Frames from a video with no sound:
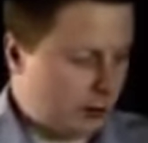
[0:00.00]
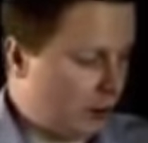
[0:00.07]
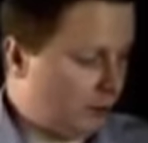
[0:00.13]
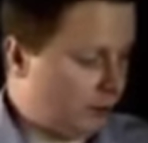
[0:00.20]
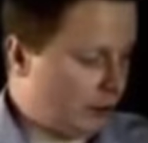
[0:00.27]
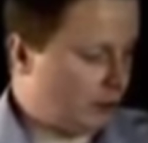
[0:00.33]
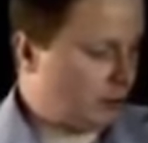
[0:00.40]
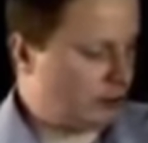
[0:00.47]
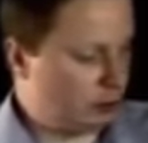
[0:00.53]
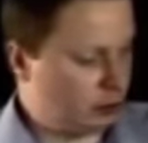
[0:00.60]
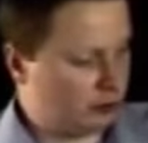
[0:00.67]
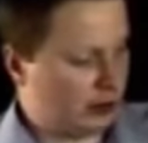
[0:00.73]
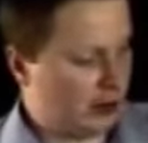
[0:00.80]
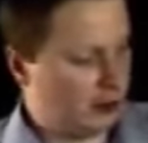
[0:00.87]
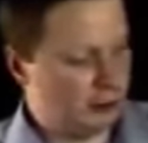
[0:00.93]
I'm
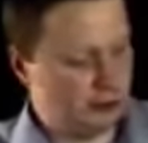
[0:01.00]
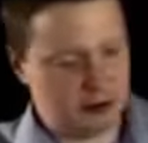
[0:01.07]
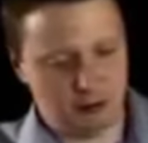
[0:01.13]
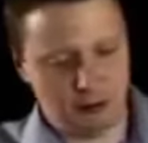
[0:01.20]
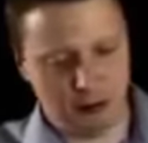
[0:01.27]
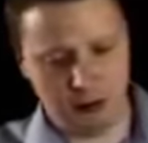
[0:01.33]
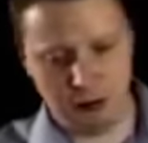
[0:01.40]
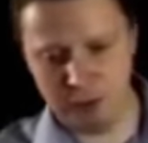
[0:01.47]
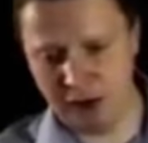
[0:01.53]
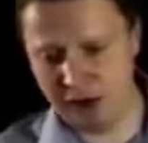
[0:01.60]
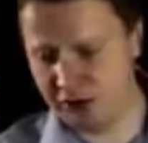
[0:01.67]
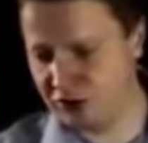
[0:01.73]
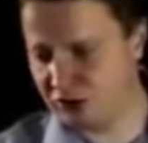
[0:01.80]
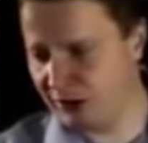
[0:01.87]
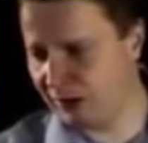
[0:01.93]
sure Tal would have given a lot of money
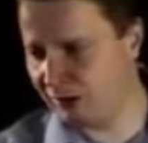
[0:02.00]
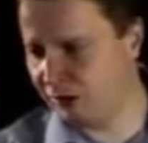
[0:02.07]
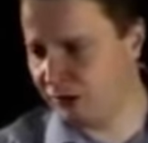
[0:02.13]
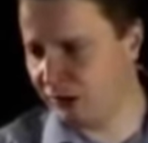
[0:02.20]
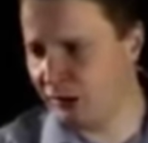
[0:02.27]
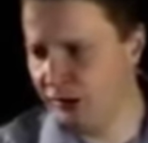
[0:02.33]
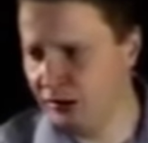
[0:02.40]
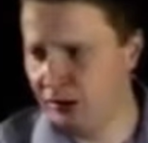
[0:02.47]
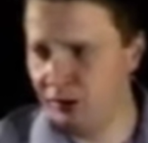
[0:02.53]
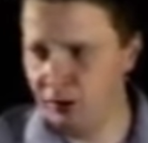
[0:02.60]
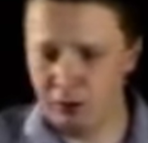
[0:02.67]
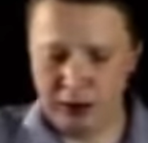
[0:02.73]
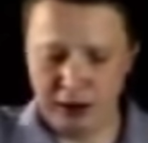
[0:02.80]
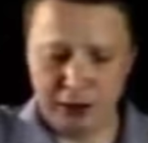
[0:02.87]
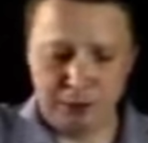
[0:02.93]
to charity
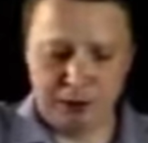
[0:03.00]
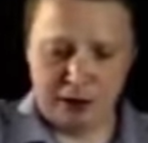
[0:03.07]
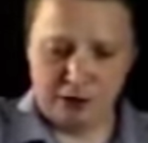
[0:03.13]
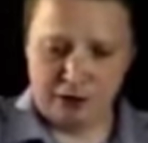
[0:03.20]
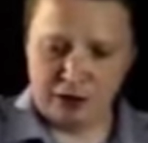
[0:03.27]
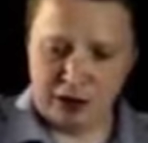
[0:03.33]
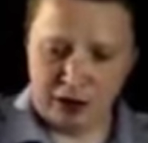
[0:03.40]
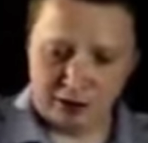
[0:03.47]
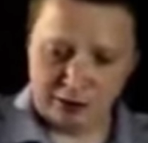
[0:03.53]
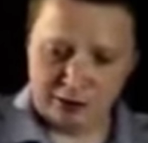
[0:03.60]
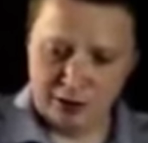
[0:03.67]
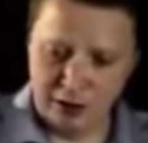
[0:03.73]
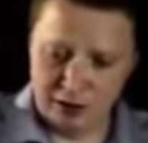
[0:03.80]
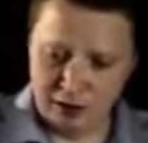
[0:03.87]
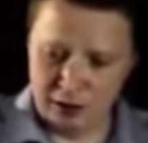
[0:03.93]
the way he plays
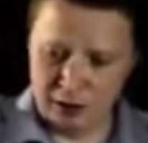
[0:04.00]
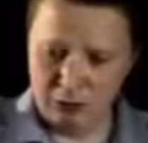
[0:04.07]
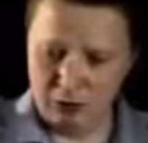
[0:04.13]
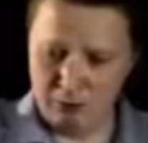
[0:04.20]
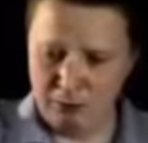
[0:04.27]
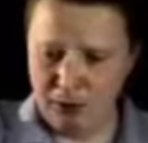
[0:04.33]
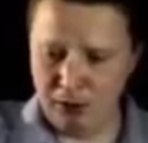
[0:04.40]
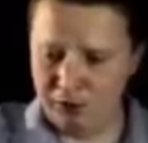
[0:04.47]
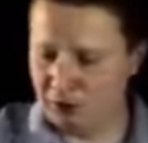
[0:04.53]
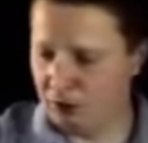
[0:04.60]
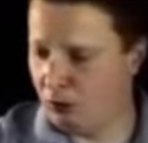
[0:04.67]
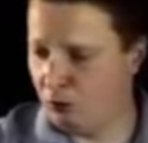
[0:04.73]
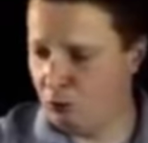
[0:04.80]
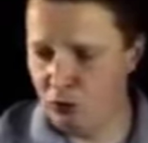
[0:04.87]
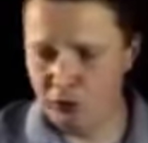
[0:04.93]
chess. He would have burnt a
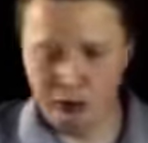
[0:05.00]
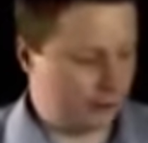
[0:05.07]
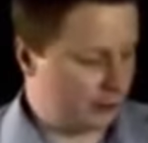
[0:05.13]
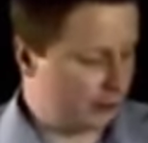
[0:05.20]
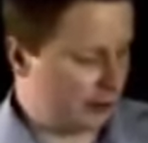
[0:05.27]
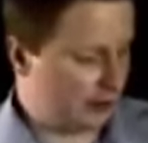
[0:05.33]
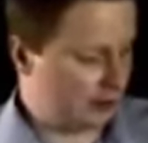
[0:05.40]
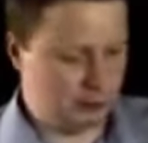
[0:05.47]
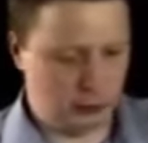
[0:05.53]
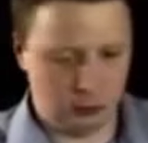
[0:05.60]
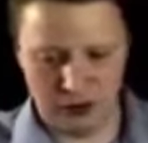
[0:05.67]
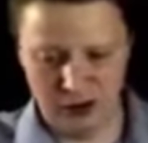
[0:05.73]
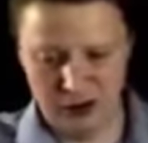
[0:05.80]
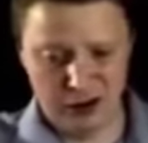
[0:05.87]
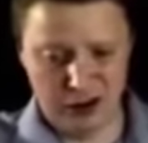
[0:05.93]
lot of wood on the
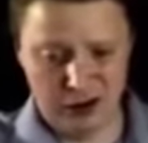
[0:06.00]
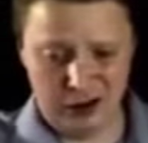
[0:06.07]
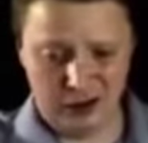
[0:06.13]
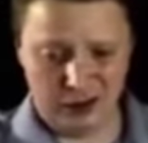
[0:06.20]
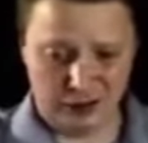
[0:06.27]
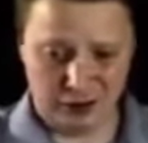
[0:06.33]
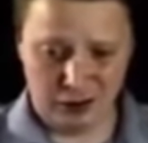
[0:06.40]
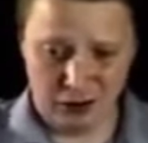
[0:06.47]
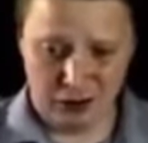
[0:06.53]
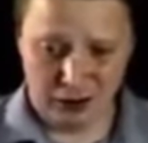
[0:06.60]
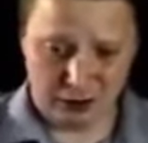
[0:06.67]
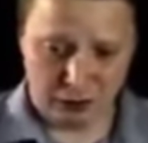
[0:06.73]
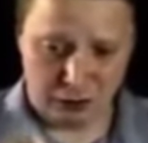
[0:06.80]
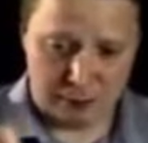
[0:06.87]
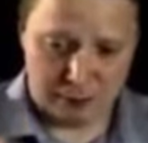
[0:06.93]
chessboard. He doesn't
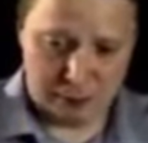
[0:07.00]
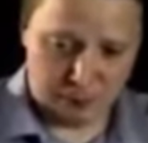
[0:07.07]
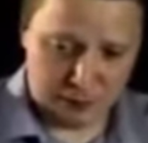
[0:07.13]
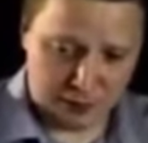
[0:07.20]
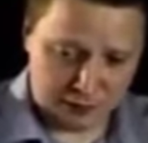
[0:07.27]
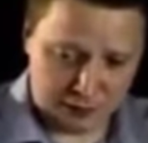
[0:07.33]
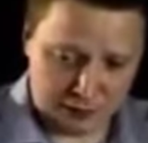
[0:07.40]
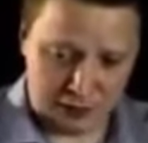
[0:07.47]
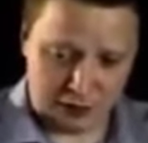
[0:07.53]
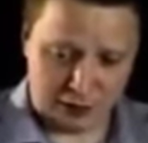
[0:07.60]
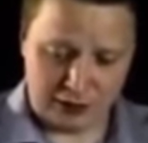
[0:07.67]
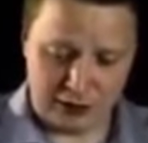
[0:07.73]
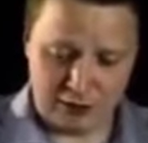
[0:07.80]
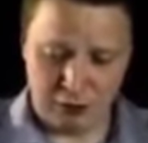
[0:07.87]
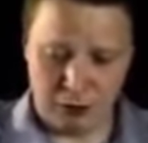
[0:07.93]
like grabbing pieces, he
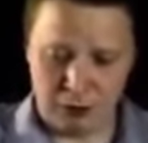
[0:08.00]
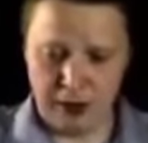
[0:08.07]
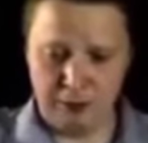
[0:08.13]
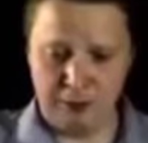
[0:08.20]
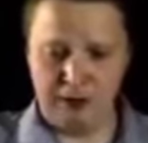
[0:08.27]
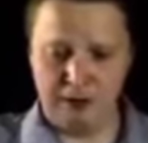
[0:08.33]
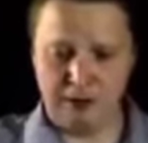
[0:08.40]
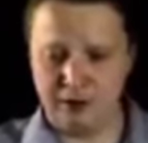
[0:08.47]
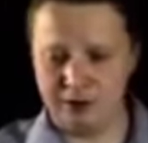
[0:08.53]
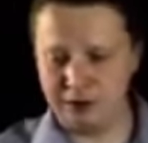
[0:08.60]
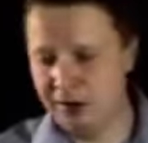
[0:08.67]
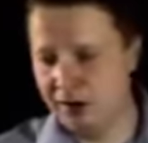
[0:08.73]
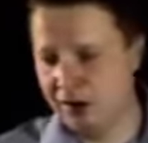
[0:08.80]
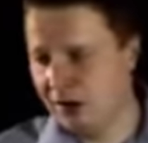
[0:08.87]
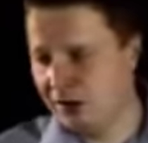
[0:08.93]
likes giving away
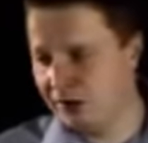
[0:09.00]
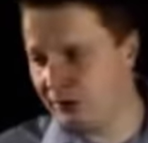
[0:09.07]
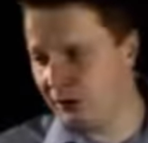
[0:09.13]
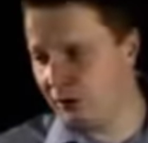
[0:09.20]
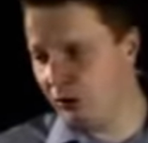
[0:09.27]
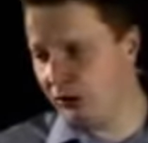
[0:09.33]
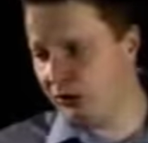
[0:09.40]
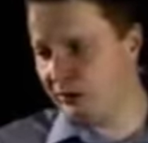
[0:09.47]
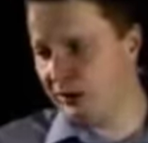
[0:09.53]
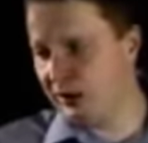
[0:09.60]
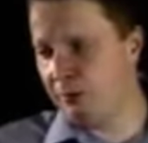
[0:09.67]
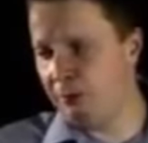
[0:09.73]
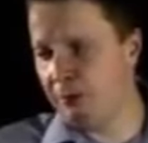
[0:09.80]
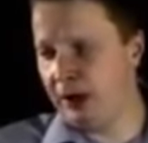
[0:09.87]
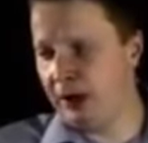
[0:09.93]
pieces. So what did
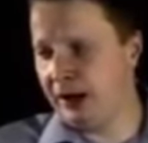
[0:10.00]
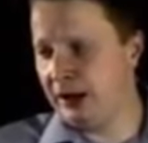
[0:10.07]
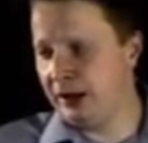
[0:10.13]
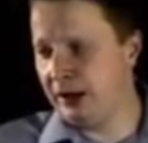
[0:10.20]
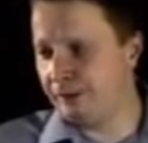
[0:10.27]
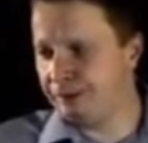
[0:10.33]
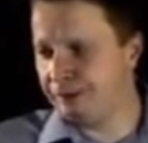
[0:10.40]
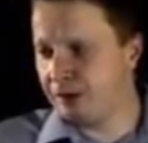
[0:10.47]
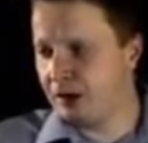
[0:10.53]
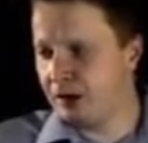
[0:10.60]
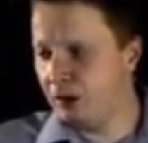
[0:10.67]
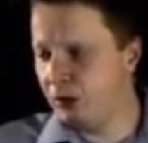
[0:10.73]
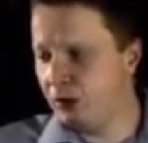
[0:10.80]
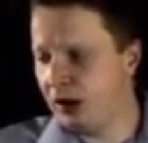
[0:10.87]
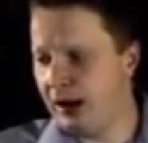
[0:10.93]
Tal play here?
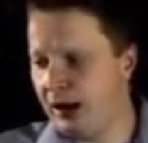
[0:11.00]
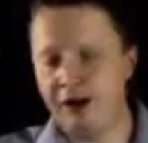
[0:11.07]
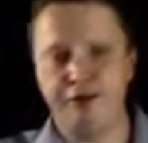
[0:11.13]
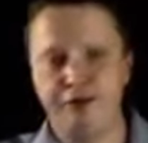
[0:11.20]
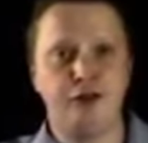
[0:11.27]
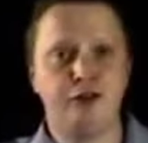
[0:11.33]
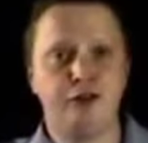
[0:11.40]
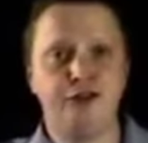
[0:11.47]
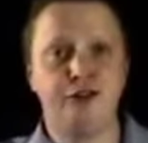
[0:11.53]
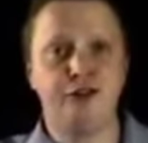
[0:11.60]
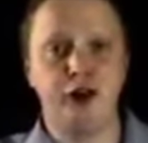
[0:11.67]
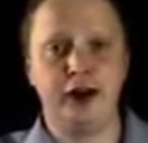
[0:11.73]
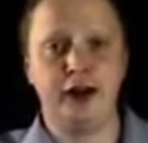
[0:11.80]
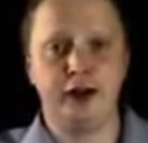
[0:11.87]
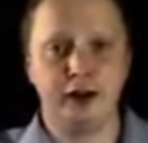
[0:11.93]

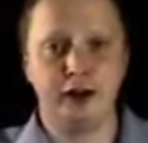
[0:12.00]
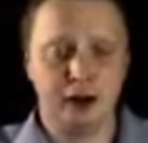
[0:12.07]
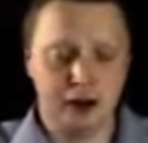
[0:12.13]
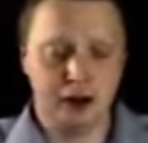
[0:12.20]
F3.